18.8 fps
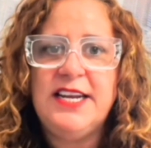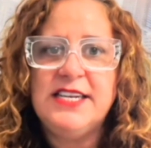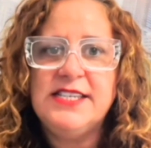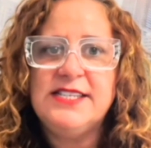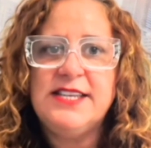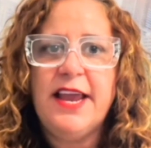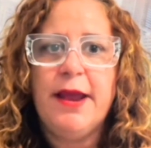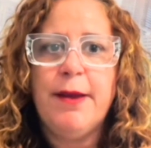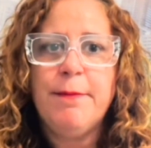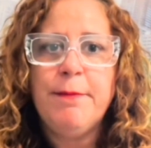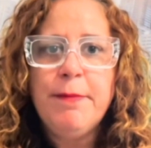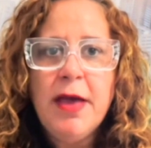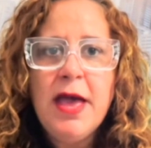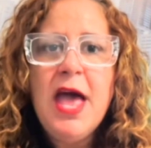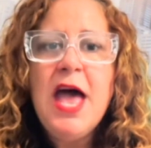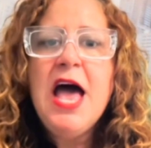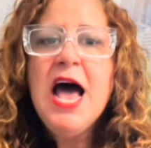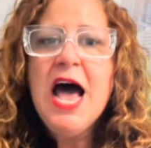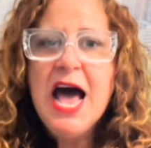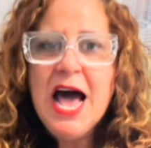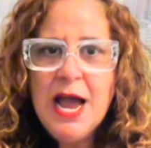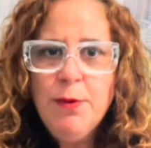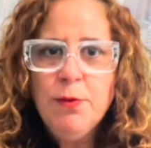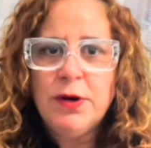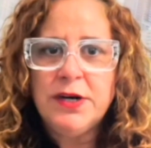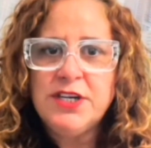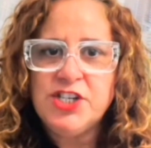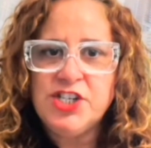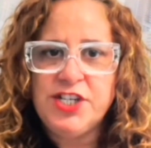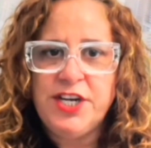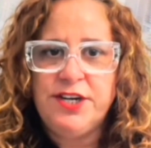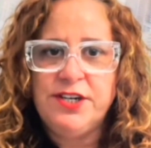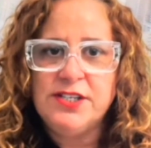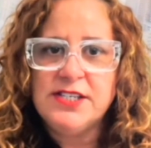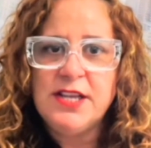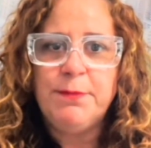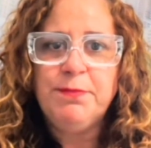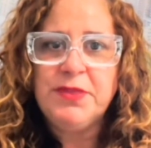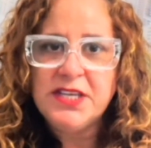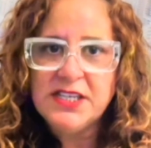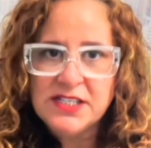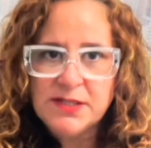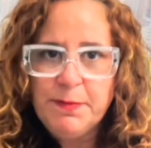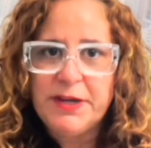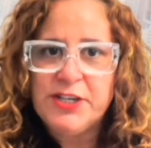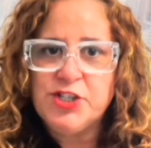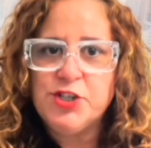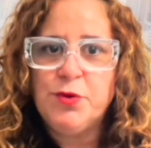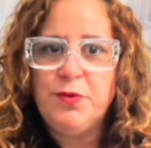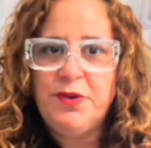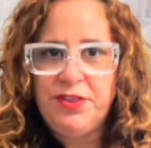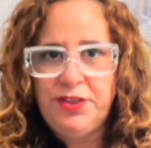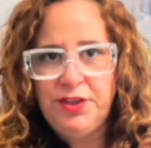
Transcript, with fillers: exam, I want to share something special with